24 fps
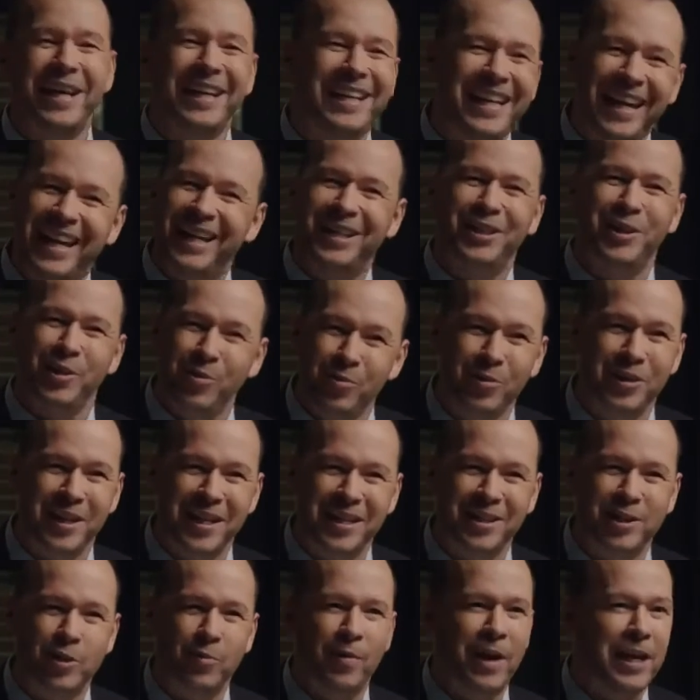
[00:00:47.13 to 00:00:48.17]
we can't do
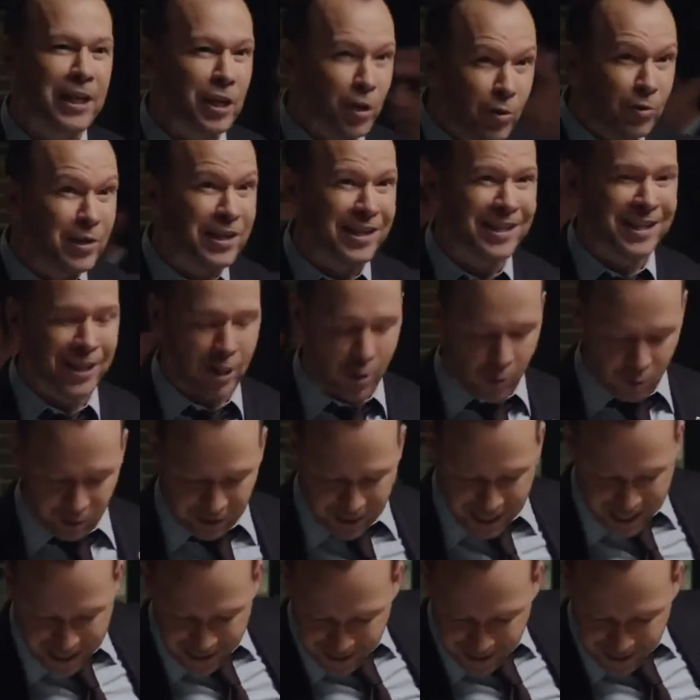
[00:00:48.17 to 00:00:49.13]
things the way you did in the old